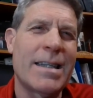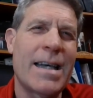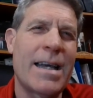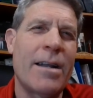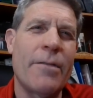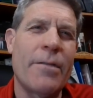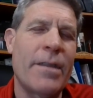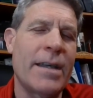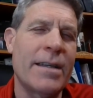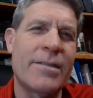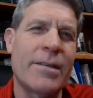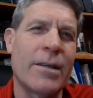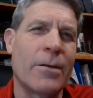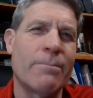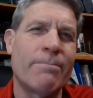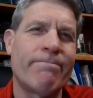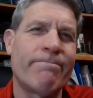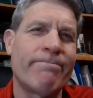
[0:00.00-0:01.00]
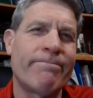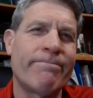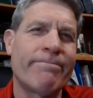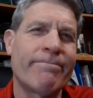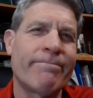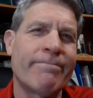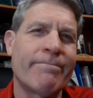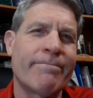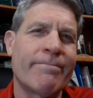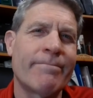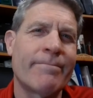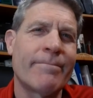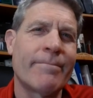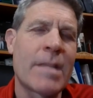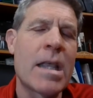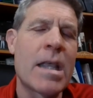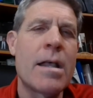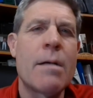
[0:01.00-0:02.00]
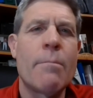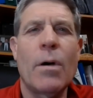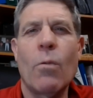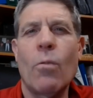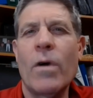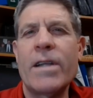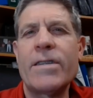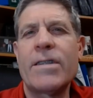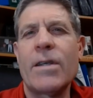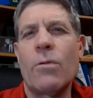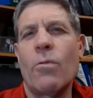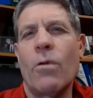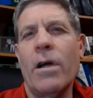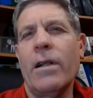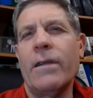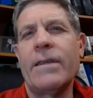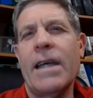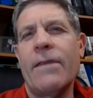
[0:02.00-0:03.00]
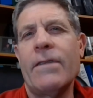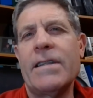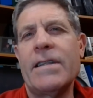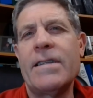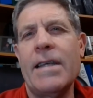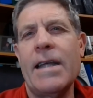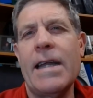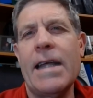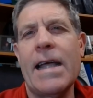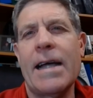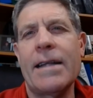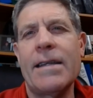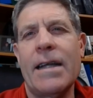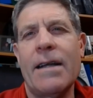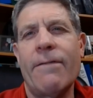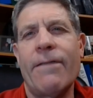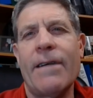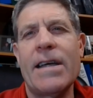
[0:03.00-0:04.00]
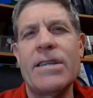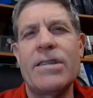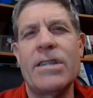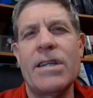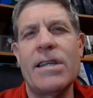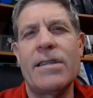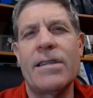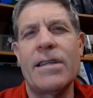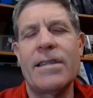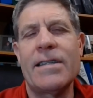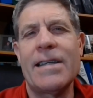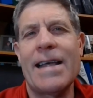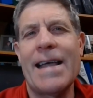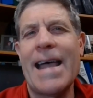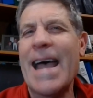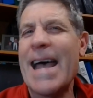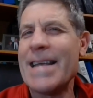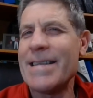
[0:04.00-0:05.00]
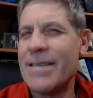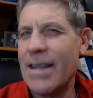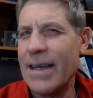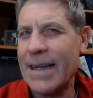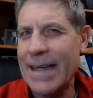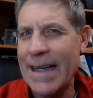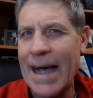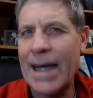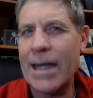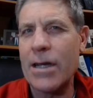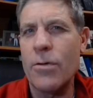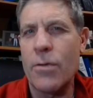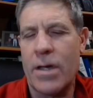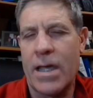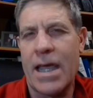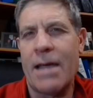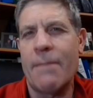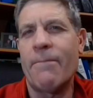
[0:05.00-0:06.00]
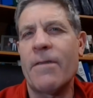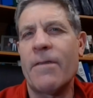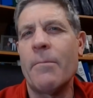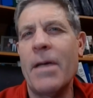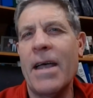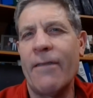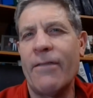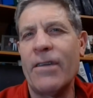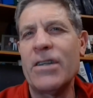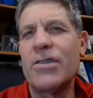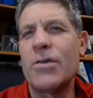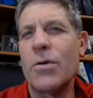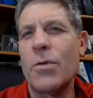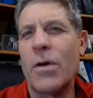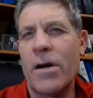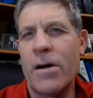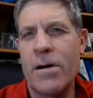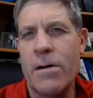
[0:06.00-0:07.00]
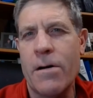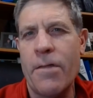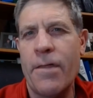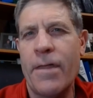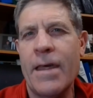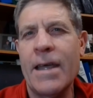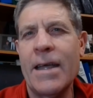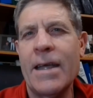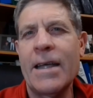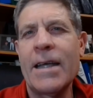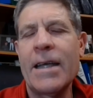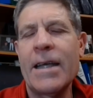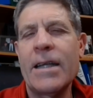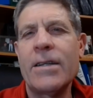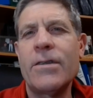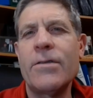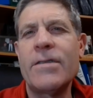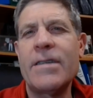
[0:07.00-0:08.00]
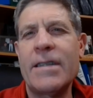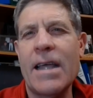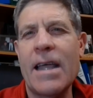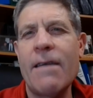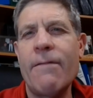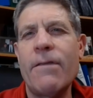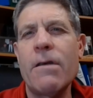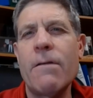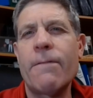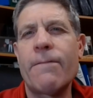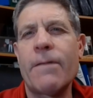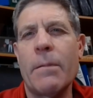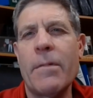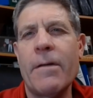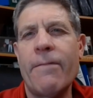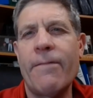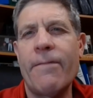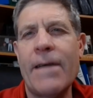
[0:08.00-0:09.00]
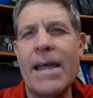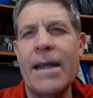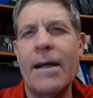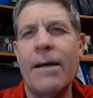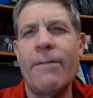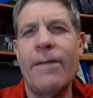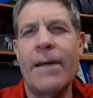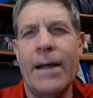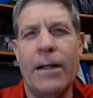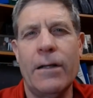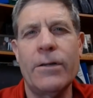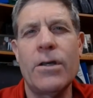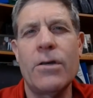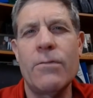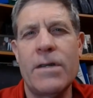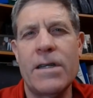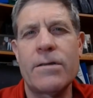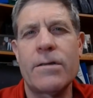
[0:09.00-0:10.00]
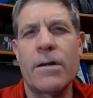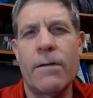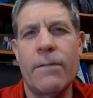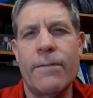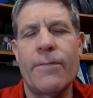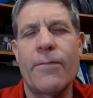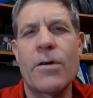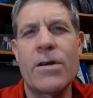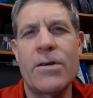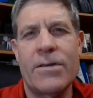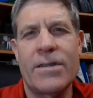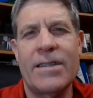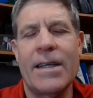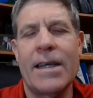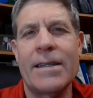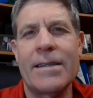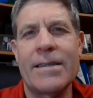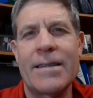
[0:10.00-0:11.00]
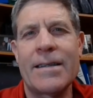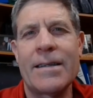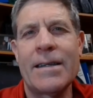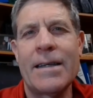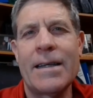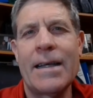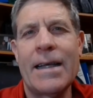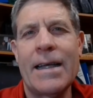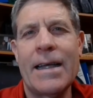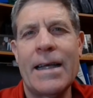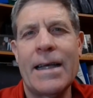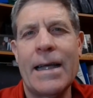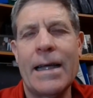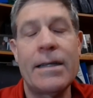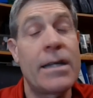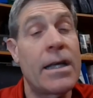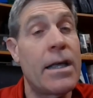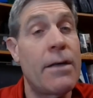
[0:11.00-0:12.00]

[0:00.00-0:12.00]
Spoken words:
I don't think so. But "Once in Royal David City" identifies Jesus as the God who came from heaven to earth to save you from the fate of hell you deserved for your sins, and to